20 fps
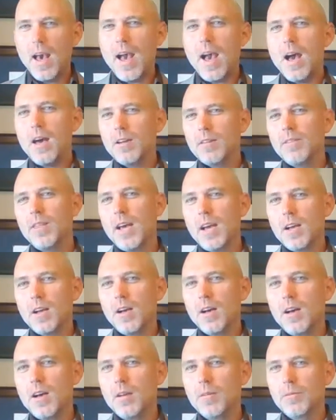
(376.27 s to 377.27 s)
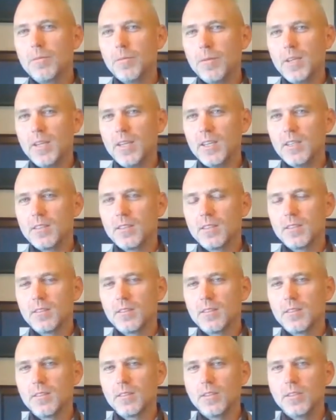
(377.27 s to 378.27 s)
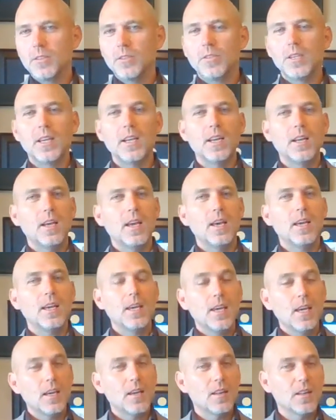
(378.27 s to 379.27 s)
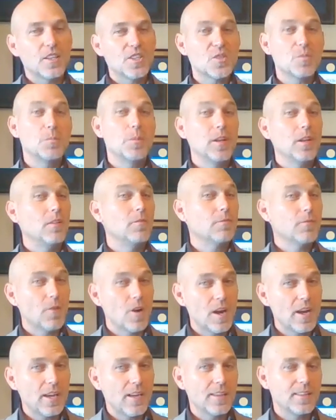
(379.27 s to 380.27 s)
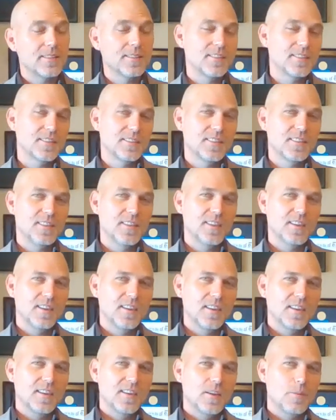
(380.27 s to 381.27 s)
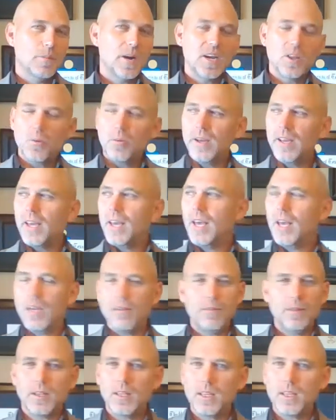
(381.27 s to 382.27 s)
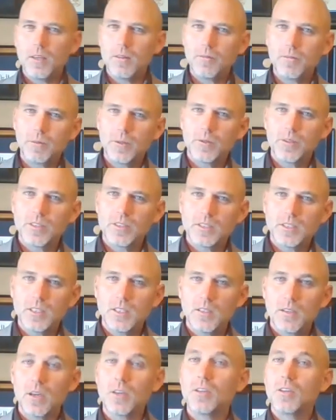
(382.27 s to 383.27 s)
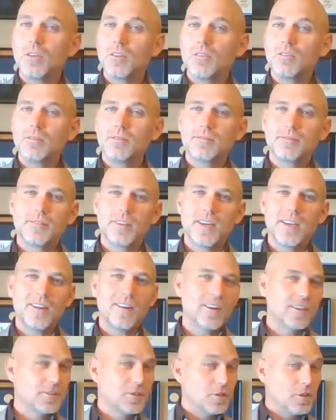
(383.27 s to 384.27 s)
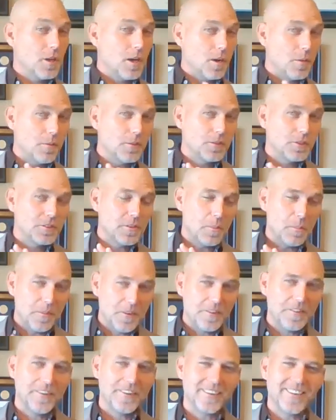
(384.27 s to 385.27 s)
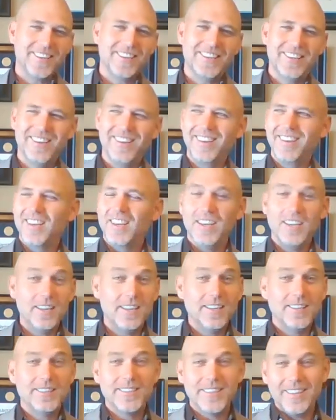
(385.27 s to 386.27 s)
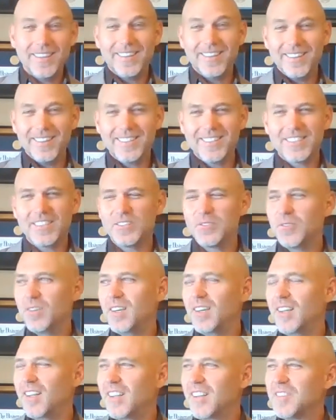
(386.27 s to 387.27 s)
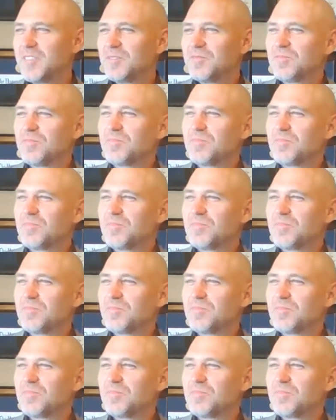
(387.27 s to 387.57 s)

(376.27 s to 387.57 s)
Out of that conflict, you get an English Bill of Rights, by the way, heavily influencing our own, right? Ours is not just American, it is English as well.